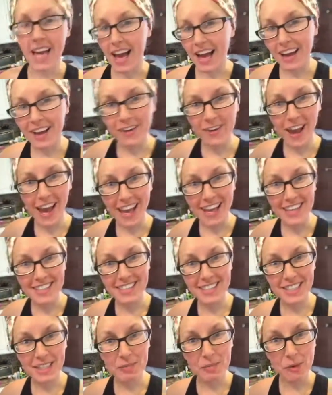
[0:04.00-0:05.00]
Yeah, okay,
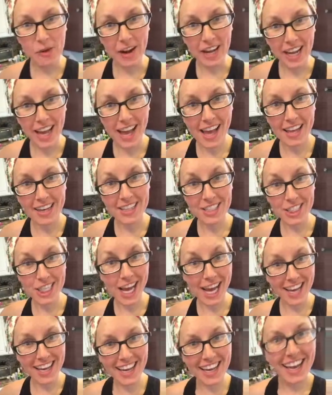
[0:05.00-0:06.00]
it's still morning. I had to
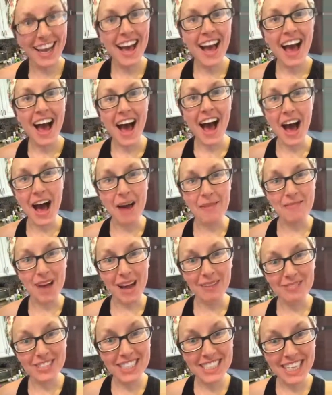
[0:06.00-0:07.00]
check.
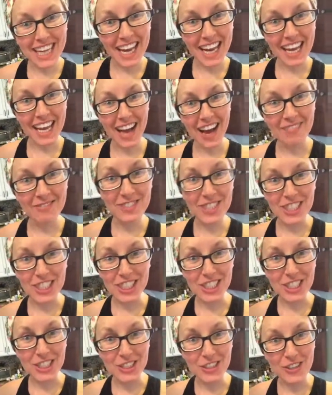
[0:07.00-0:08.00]
I'm just gonna come to
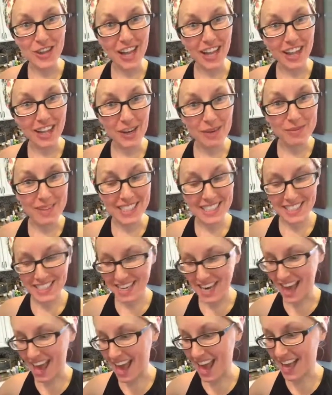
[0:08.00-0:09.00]
you a little bit
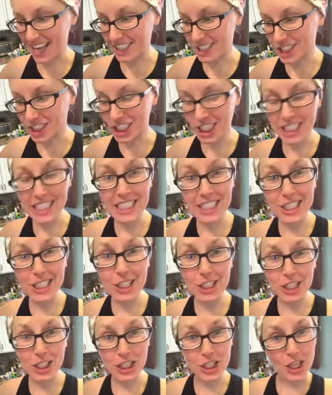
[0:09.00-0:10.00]
today just
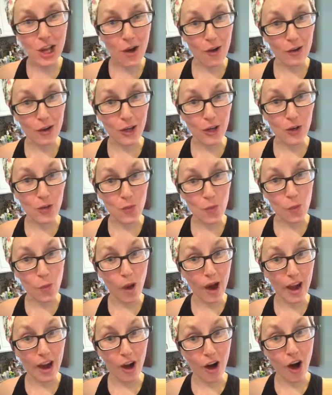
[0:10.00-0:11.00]
to show you
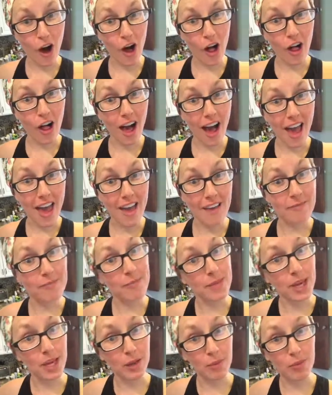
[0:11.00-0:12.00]
what all I have
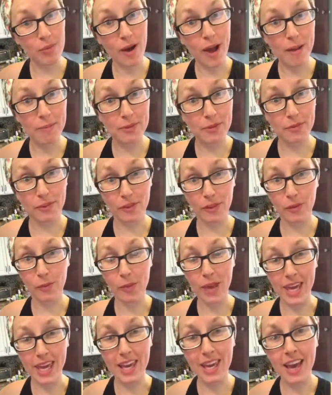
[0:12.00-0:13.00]
meal prepped for the
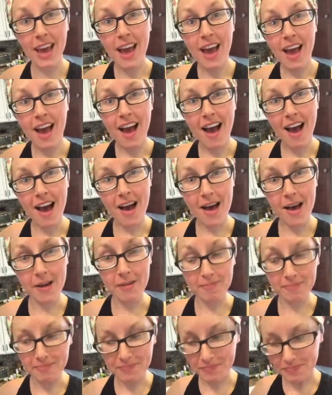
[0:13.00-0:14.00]
week.
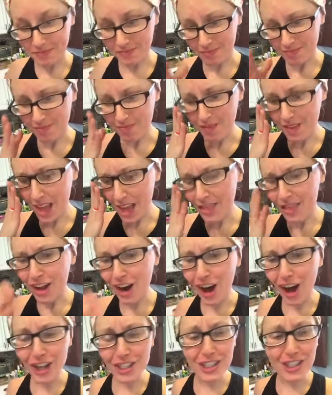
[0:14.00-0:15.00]
And
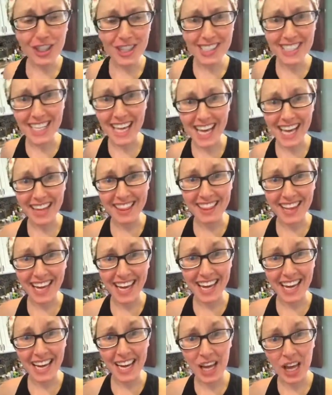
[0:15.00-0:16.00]
then also to say
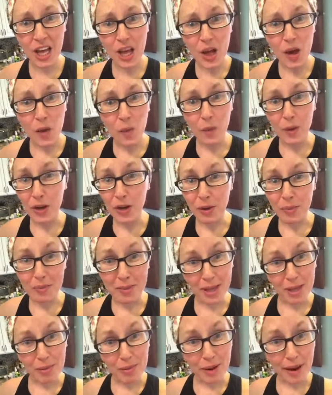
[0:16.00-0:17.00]
that when you're
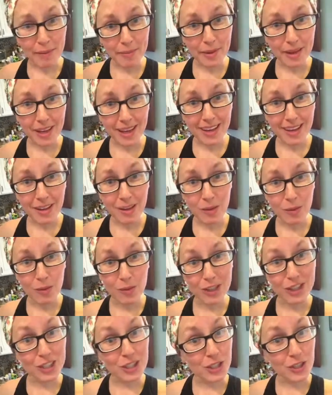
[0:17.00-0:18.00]
meal prepping
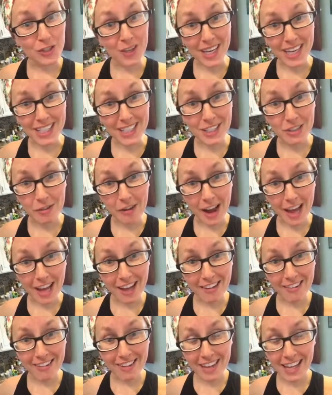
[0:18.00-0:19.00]
with 2 kids
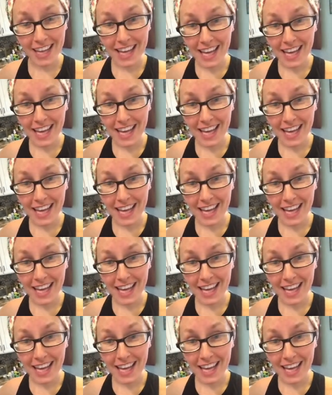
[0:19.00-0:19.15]
around,